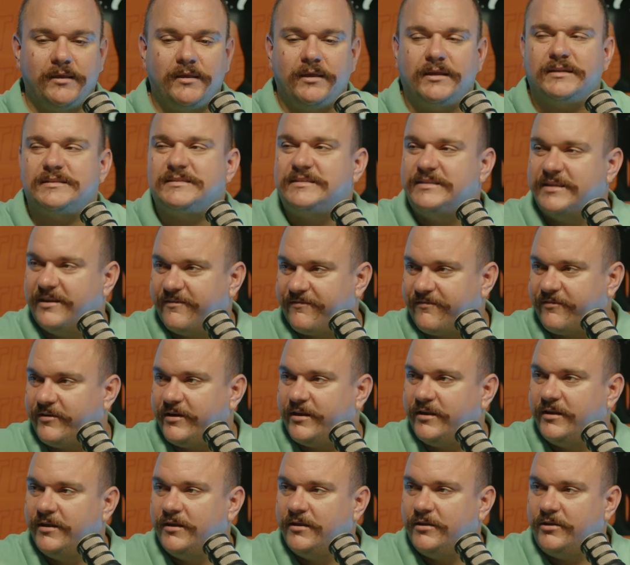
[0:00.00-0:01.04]
It's
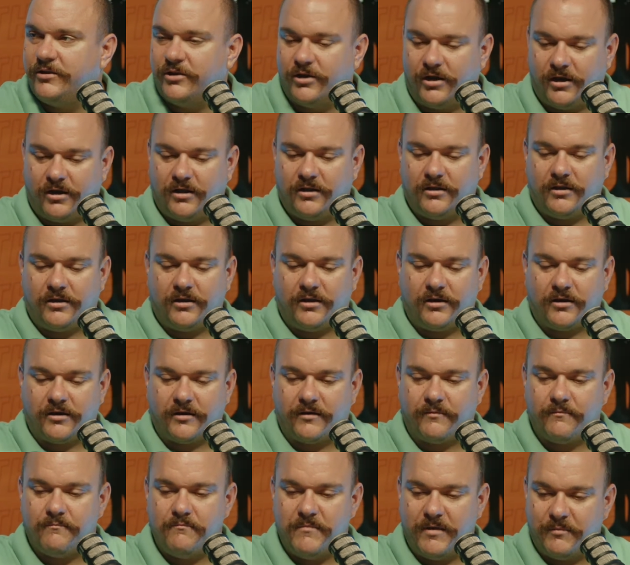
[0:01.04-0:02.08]
different. Yep. Y'all
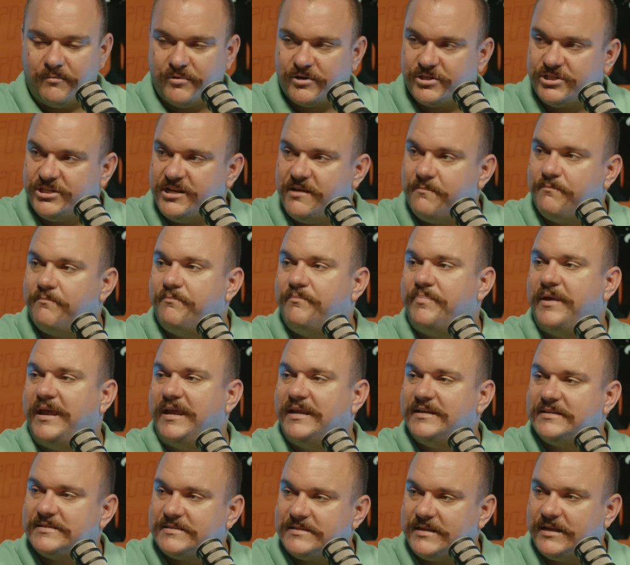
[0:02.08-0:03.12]
are membership
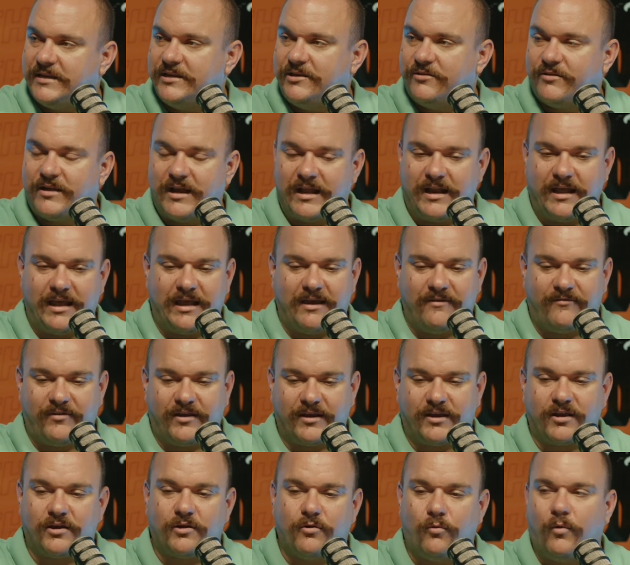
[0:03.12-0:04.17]
based, and you kind of have
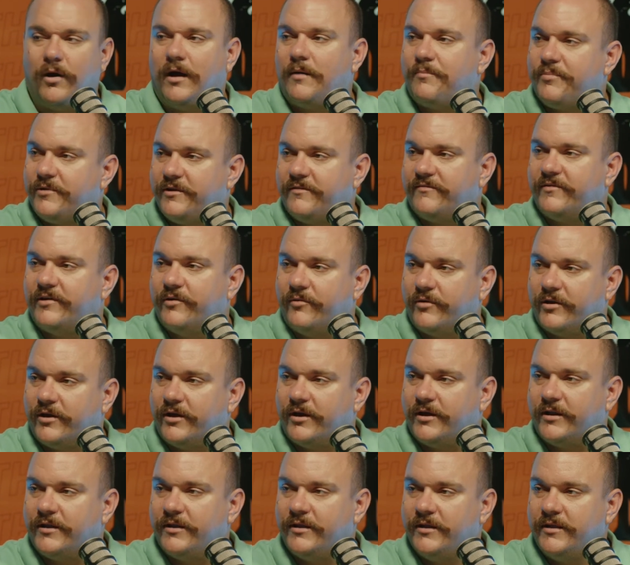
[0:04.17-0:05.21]
like a cooperative going
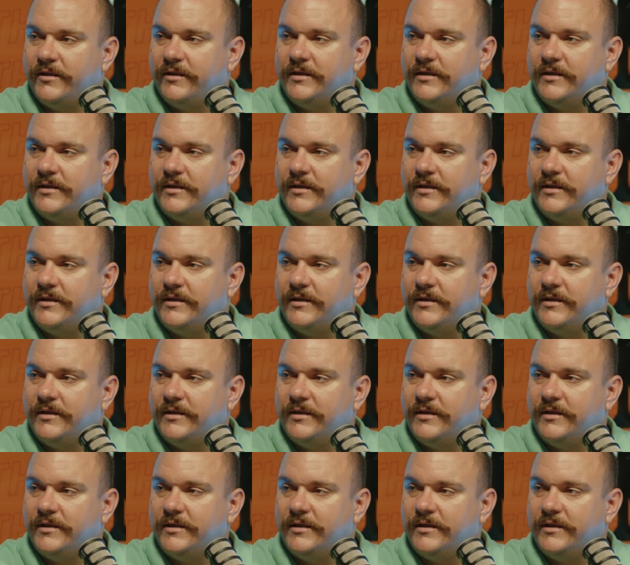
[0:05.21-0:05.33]
on.